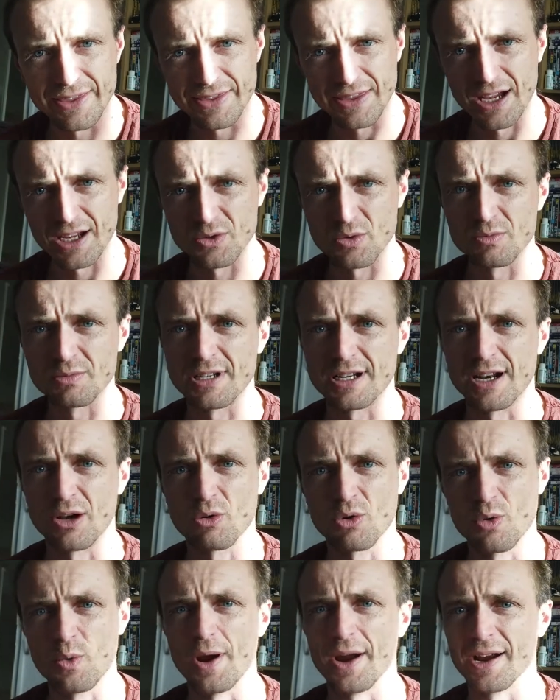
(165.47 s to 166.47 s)
That's what I'm saying,
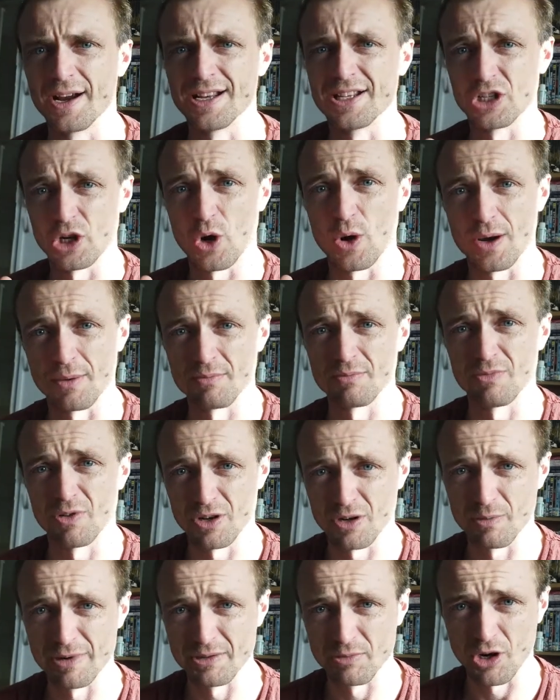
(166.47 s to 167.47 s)
how quick and time.
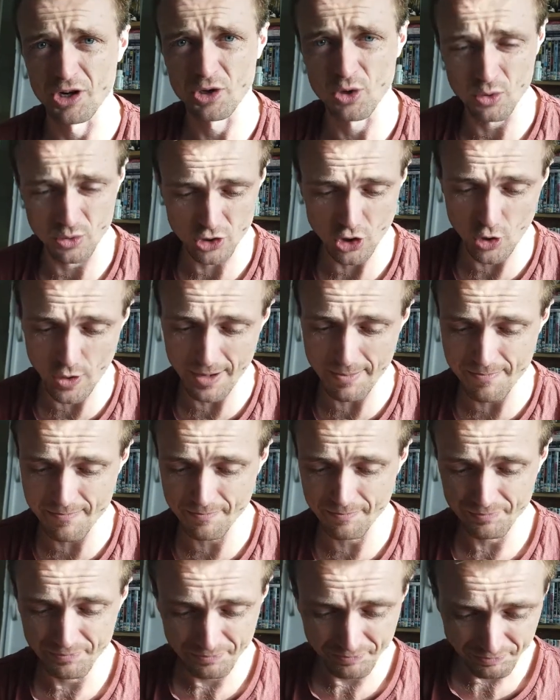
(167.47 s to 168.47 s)
What I mean by time,
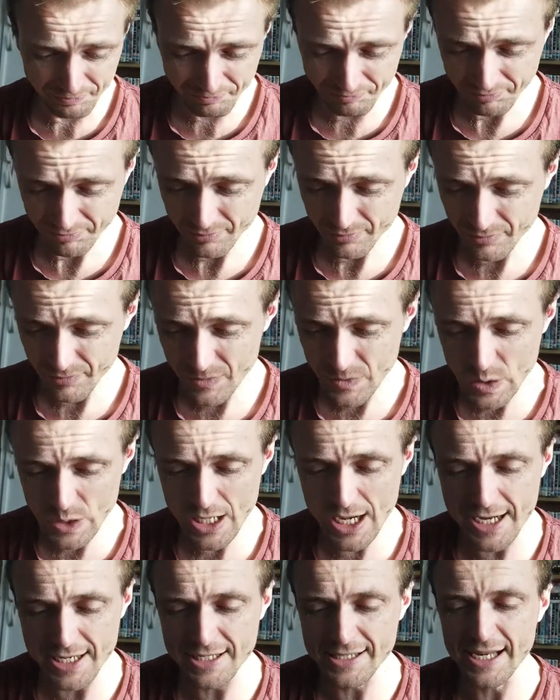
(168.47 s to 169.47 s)

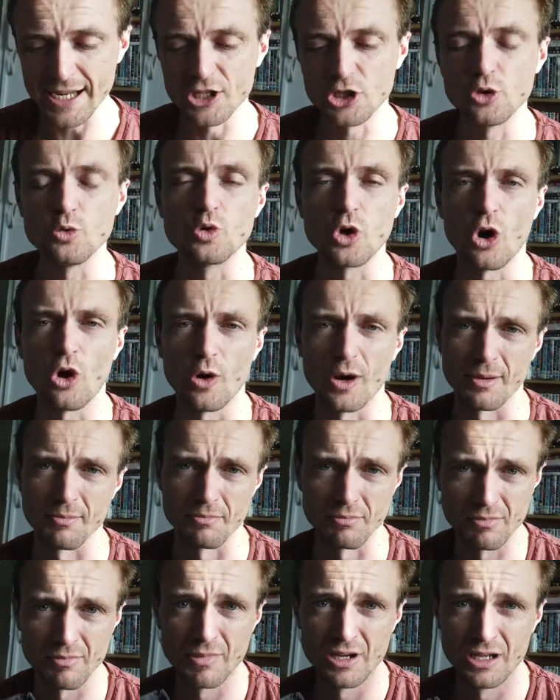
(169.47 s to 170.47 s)
it saves you time.